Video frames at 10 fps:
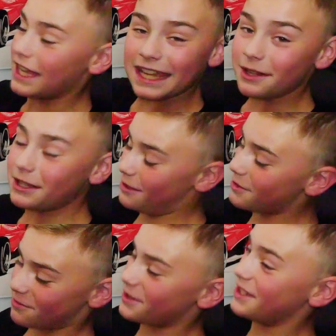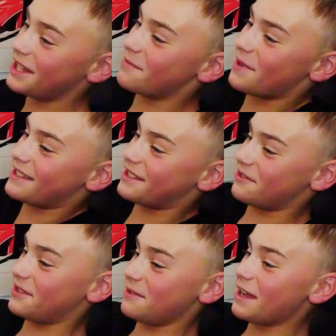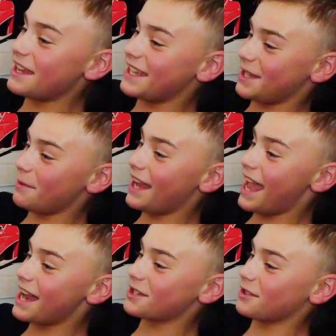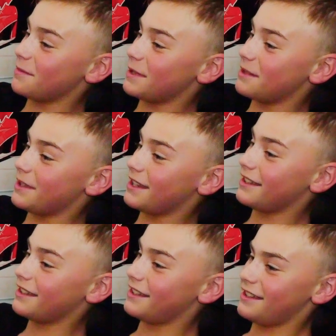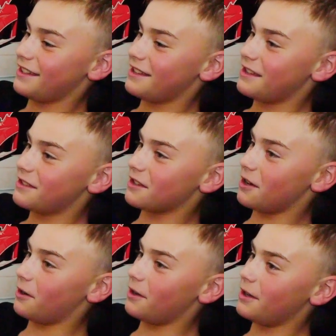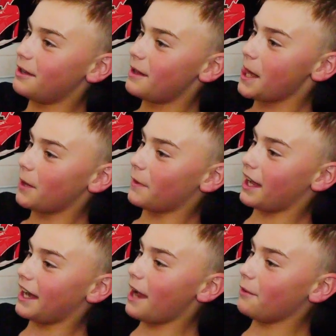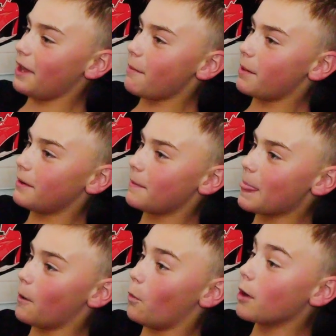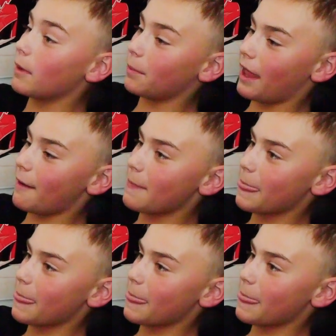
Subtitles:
It was really impressive. He might actually beat me. So we got an out lap, a warm-up lap,